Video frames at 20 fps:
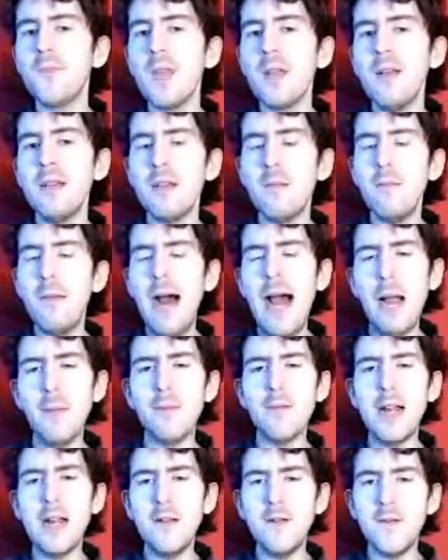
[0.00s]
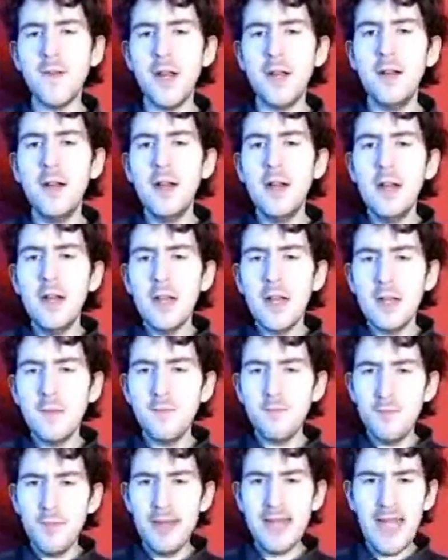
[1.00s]
There's a minor breakthrough.
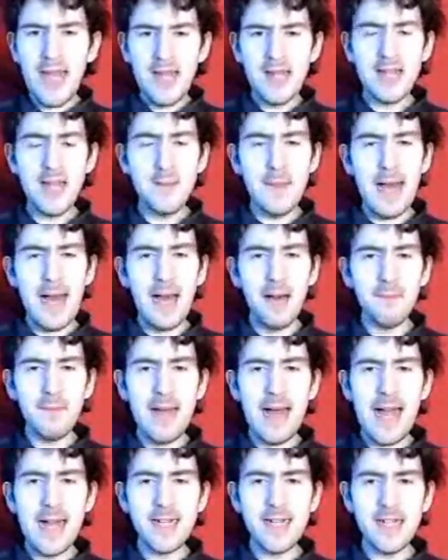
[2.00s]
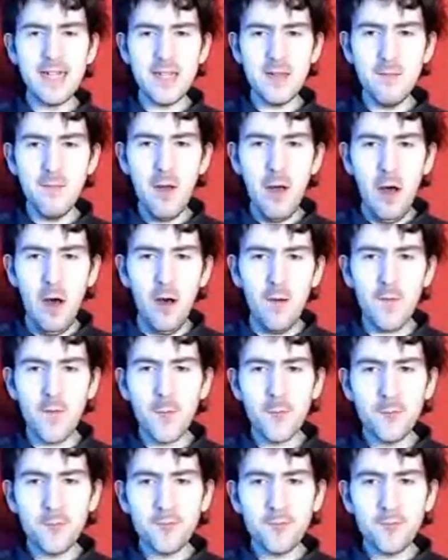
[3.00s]
Because Billy somehow manages to morph.